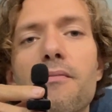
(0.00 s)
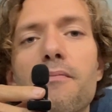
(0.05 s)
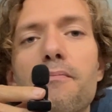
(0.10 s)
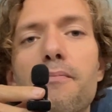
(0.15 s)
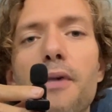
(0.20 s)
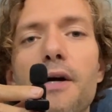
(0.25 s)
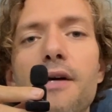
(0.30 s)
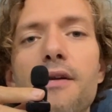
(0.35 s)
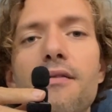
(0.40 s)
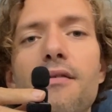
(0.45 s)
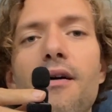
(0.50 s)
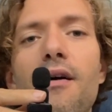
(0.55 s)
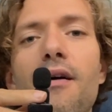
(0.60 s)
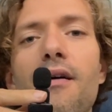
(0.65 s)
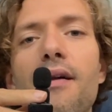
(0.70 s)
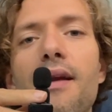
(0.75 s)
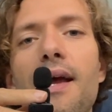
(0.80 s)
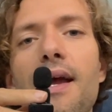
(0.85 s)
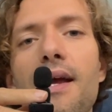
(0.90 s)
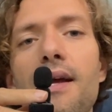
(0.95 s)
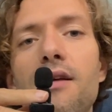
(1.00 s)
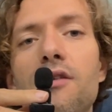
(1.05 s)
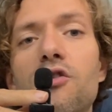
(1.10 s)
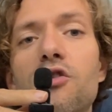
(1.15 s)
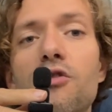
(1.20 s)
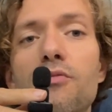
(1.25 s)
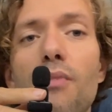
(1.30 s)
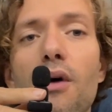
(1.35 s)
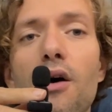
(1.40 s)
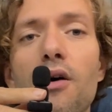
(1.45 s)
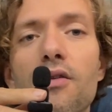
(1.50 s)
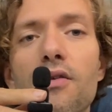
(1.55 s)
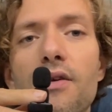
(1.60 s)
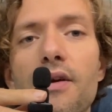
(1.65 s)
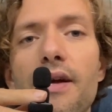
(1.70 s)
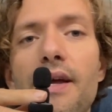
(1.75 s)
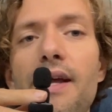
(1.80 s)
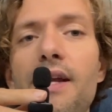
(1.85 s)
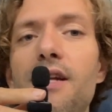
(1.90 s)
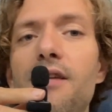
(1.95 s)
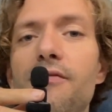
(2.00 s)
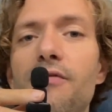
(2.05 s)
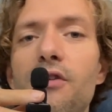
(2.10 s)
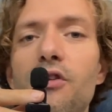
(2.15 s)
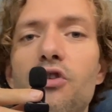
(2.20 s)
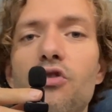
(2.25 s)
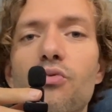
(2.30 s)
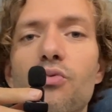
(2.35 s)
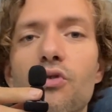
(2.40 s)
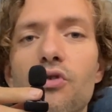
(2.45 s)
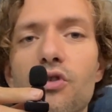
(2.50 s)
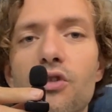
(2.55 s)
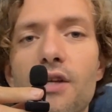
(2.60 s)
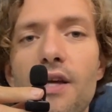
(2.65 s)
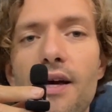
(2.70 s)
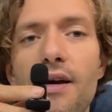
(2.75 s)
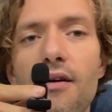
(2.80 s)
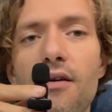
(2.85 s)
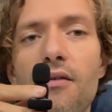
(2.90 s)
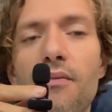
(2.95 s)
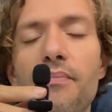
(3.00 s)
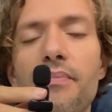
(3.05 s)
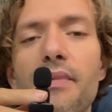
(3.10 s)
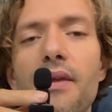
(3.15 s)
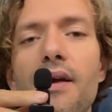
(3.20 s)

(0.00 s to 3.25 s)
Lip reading: But on a smaller individual scale,